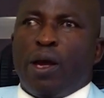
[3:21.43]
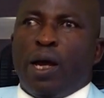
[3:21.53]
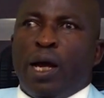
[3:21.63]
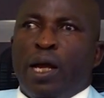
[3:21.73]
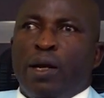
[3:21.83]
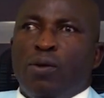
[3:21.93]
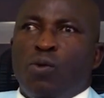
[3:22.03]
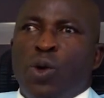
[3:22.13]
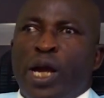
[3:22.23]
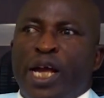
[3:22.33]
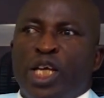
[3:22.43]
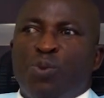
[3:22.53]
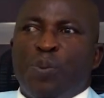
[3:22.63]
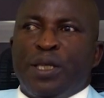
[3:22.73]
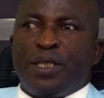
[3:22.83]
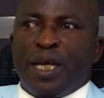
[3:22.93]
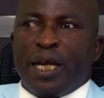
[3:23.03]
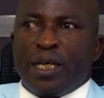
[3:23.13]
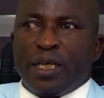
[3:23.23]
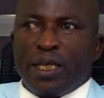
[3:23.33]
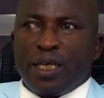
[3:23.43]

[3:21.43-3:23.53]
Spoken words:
and we are expected